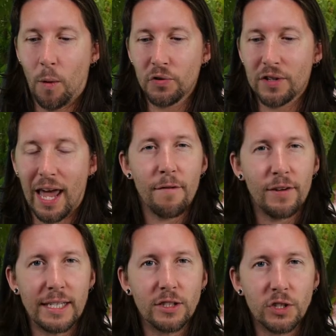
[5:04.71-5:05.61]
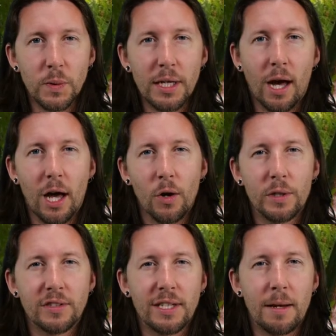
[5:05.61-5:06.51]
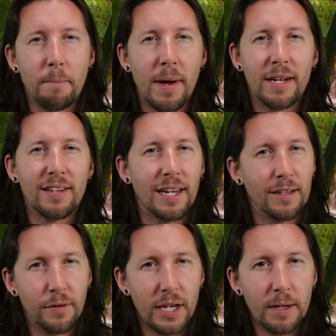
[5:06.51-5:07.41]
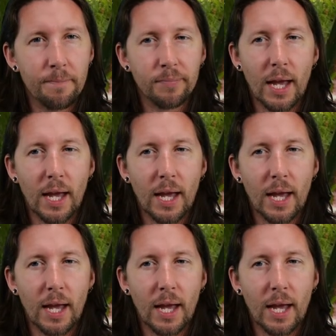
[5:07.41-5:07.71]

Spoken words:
wasn't heavily into it. I always did it meditatively,